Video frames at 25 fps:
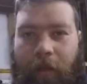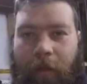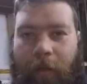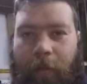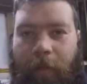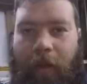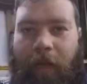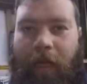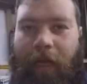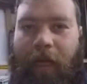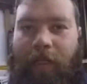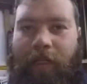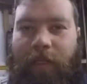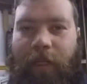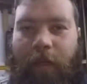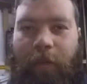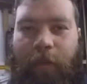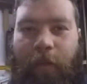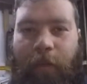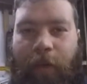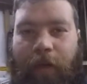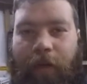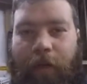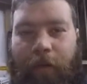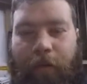when I get to the
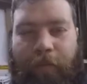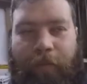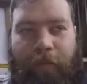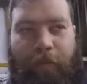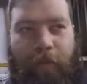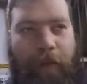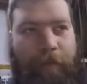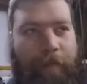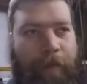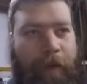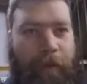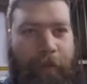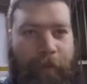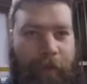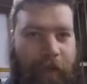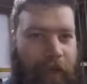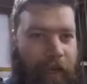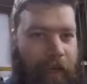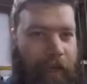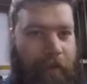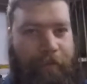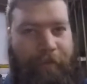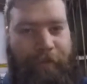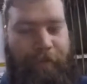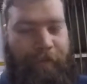point of rebuilding
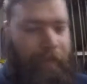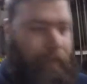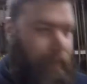it,